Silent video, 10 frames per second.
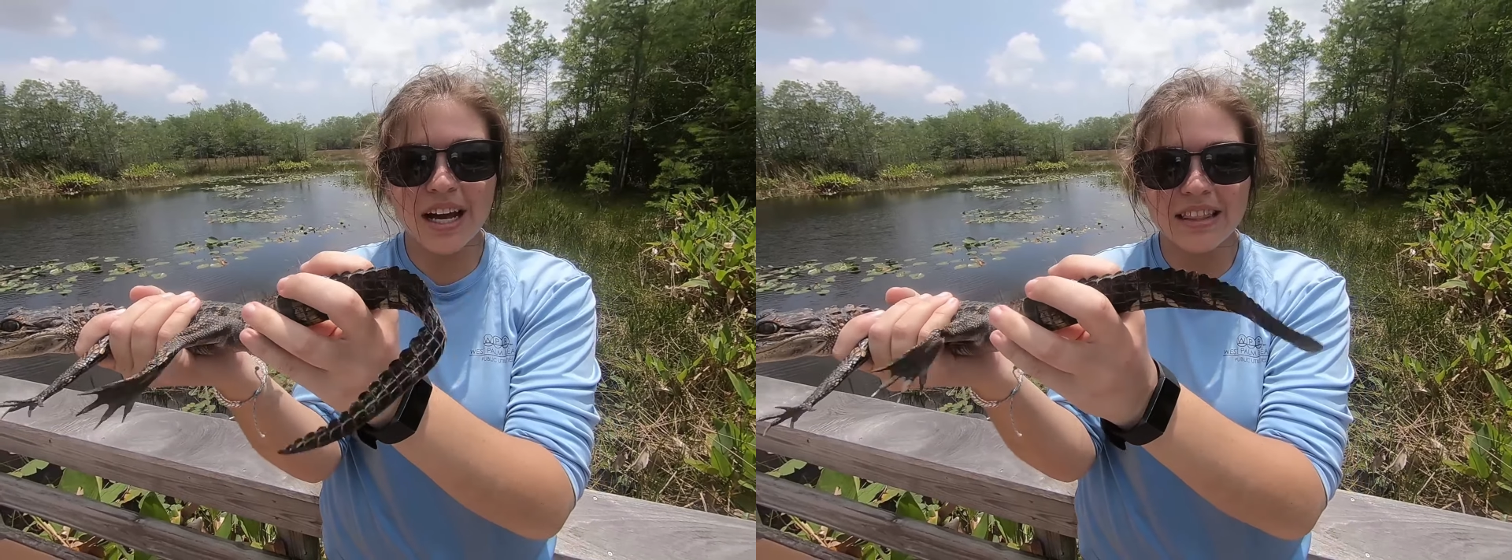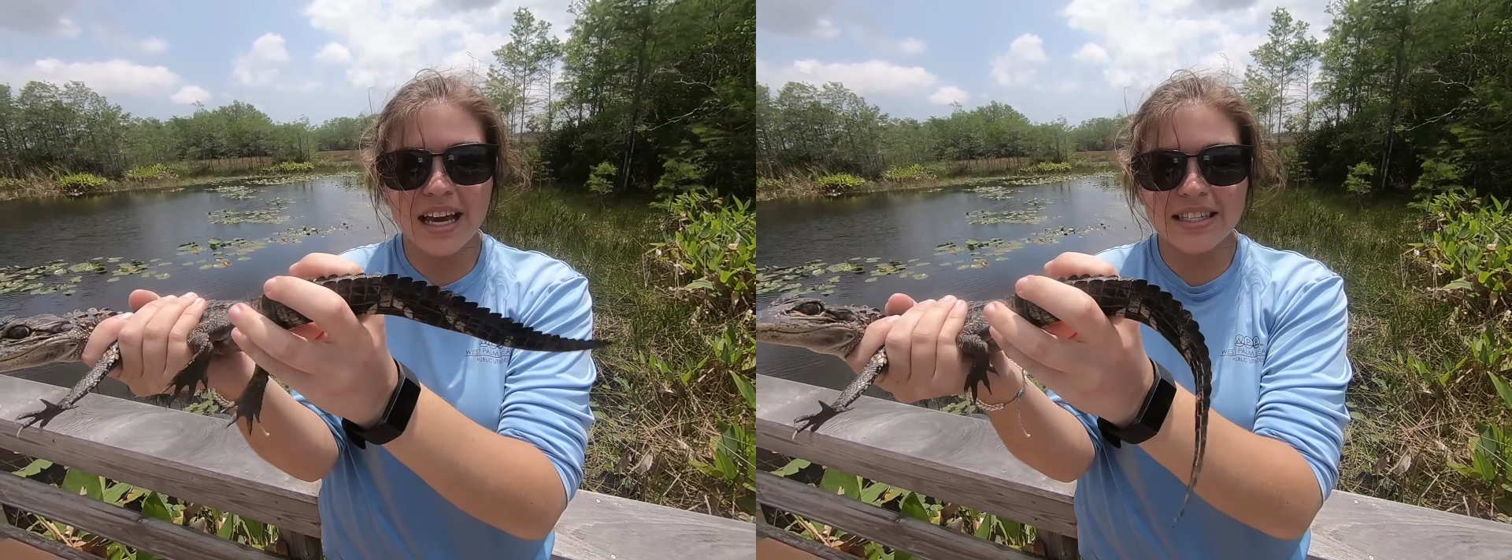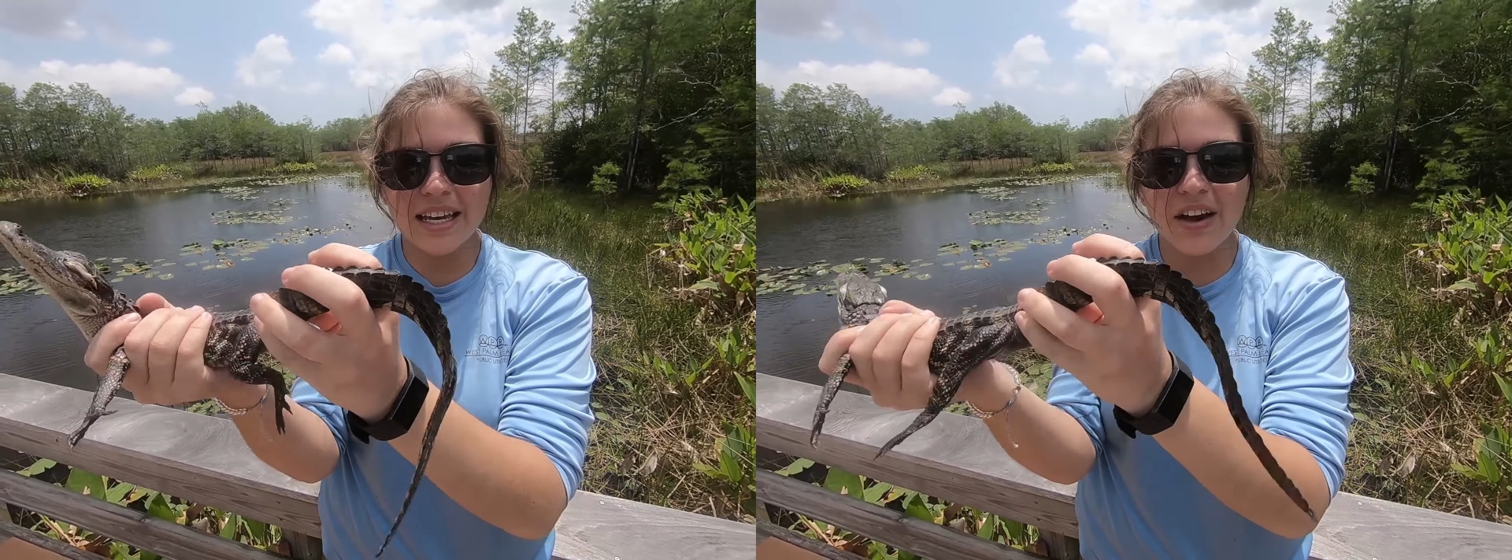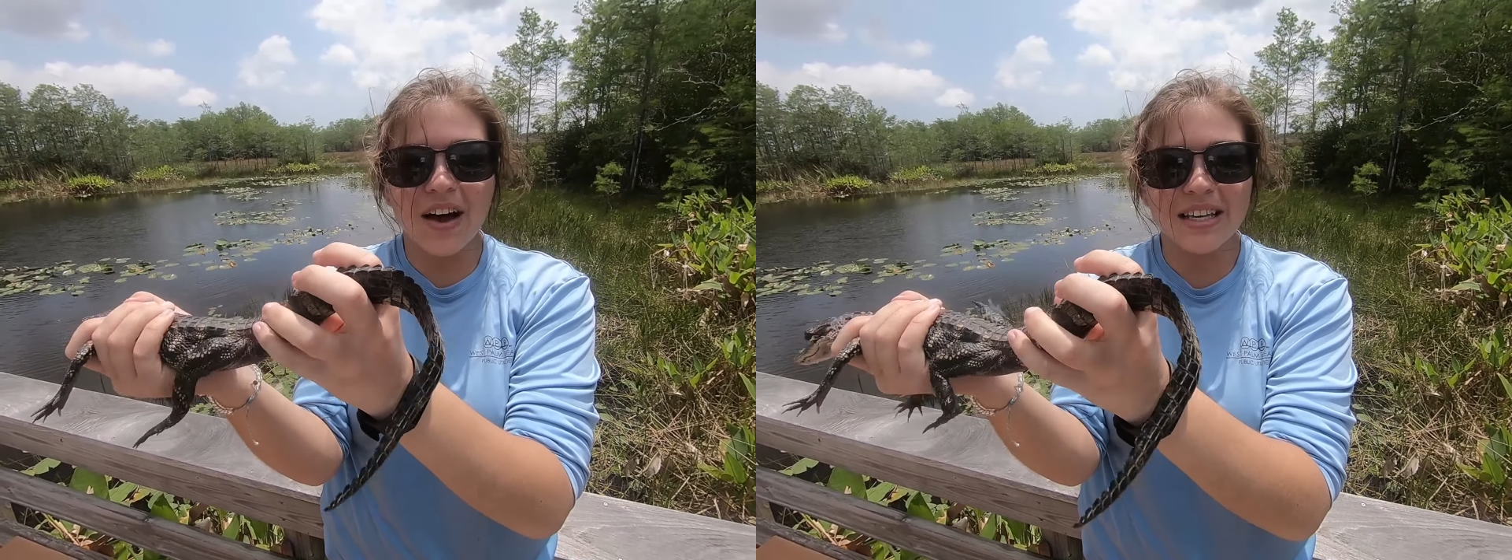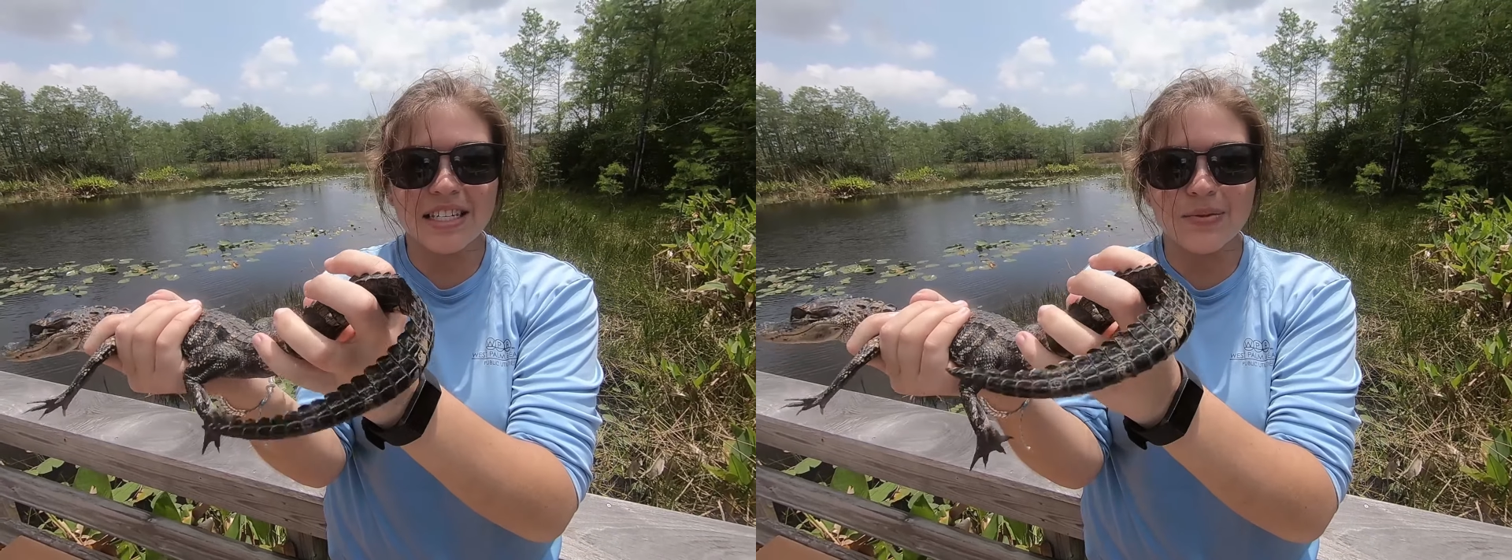at that tail
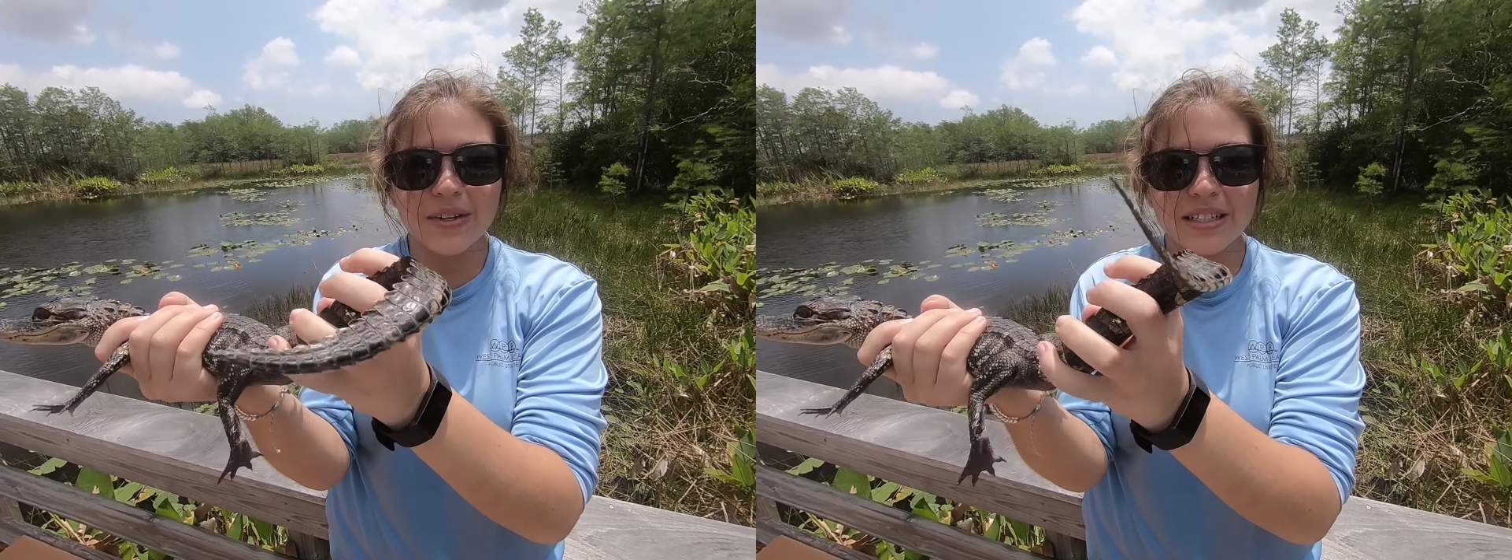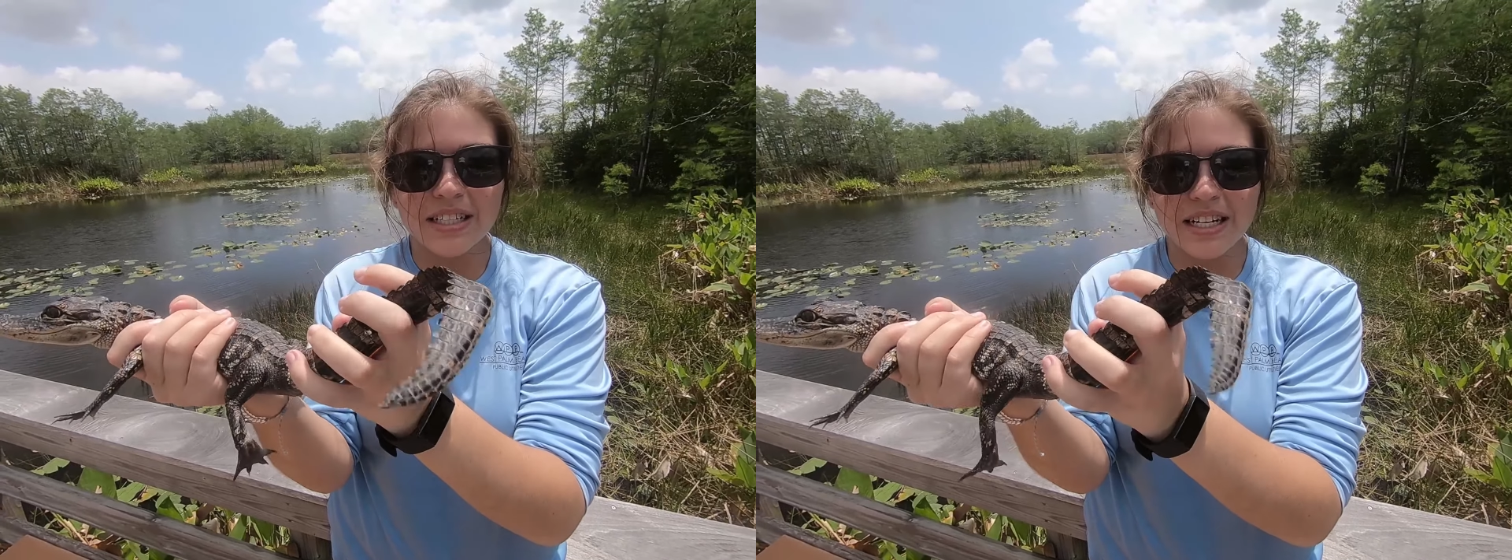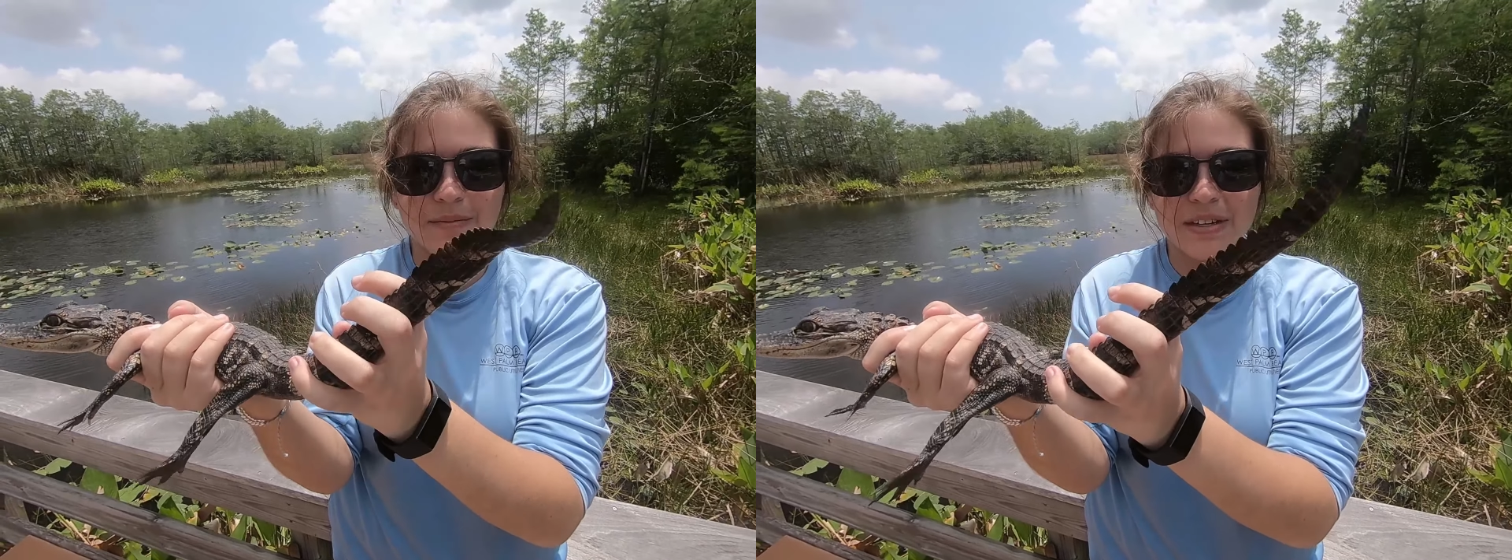as he's wiggling it,